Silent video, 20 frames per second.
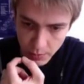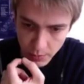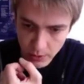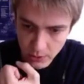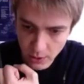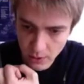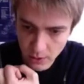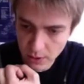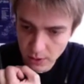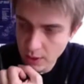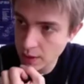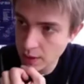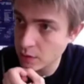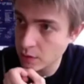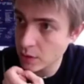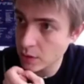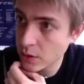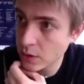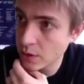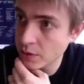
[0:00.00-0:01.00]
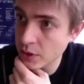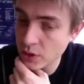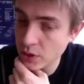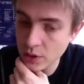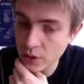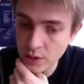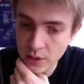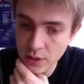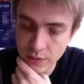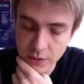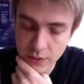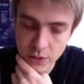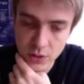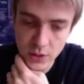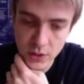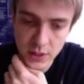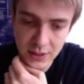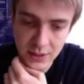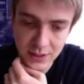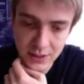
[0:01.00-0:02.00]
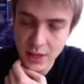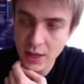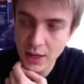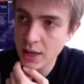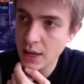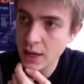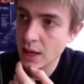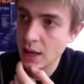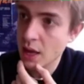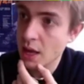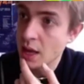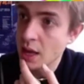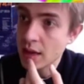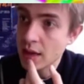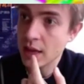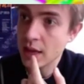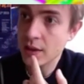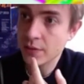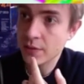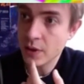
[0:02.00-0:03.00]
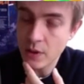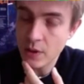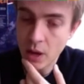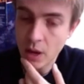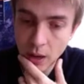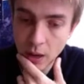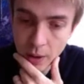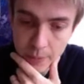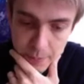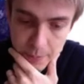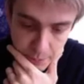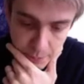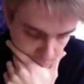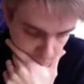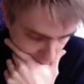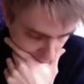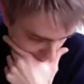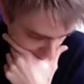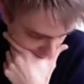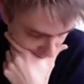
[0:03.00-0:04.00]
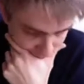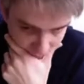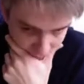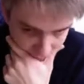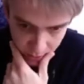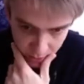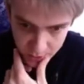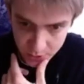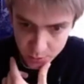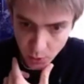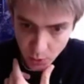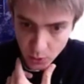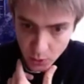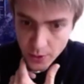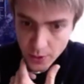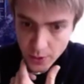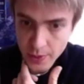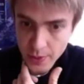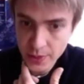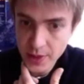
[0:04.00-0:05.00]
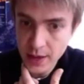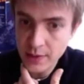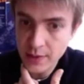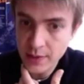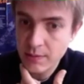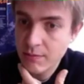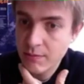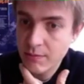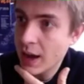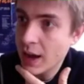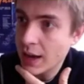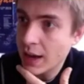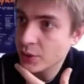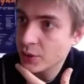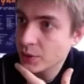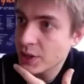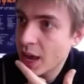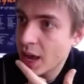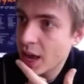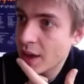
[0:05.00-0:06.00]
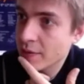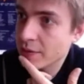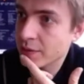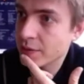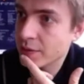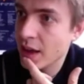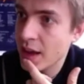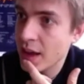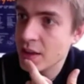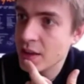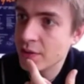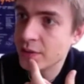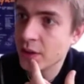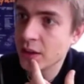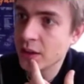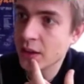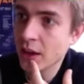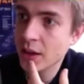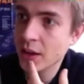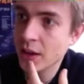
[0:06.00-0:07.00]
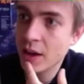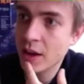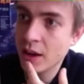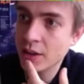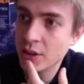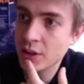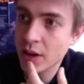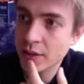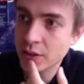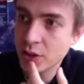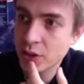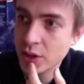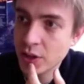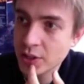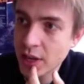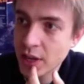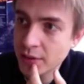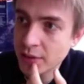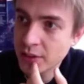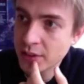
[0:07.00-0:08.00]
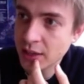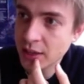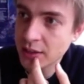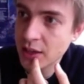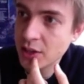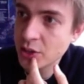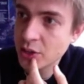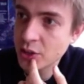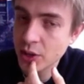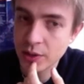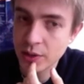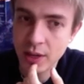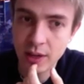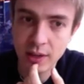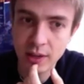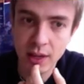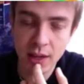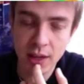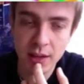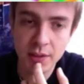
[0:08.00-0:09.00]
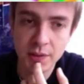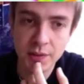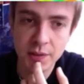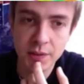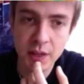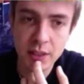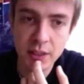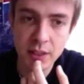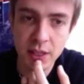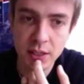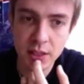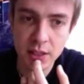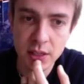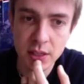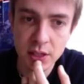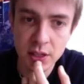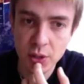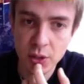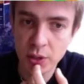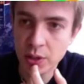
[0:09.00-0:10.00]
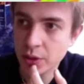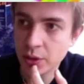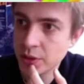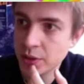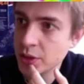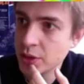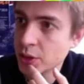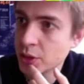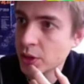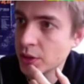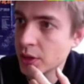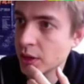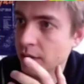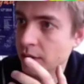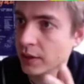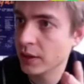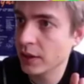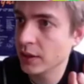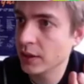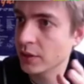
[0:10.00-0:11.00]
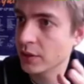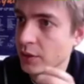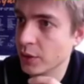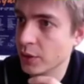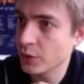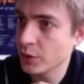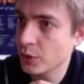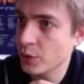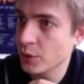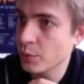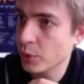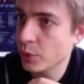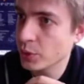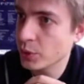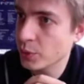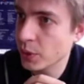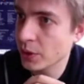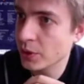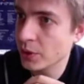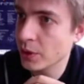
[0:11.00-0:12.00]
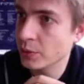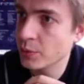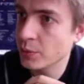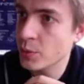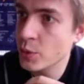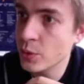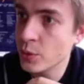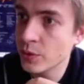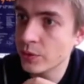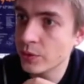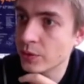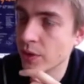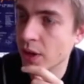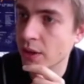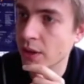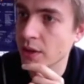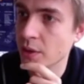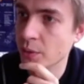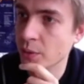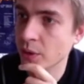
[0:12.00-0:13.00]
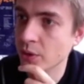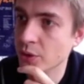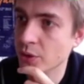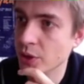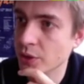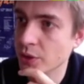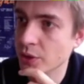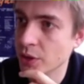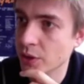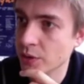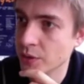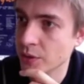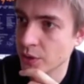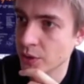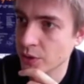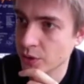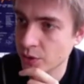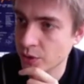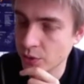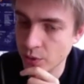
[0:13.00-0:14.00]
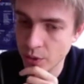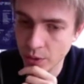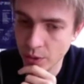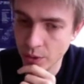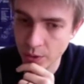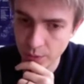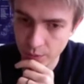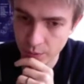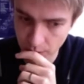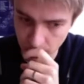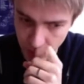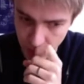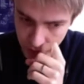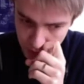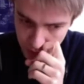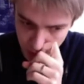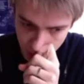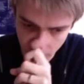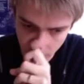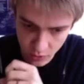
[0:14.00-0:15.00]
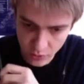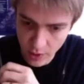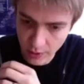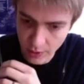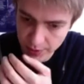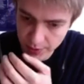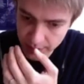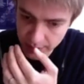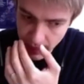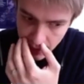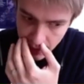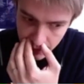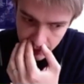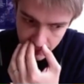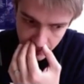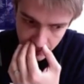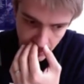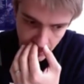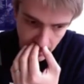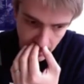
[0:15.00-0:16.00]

But if the coefficient diffusion is even smaller, then I don't have anything. I just have stagnation. I fix an initial condition and the support will not move and I will just converge to some ground state.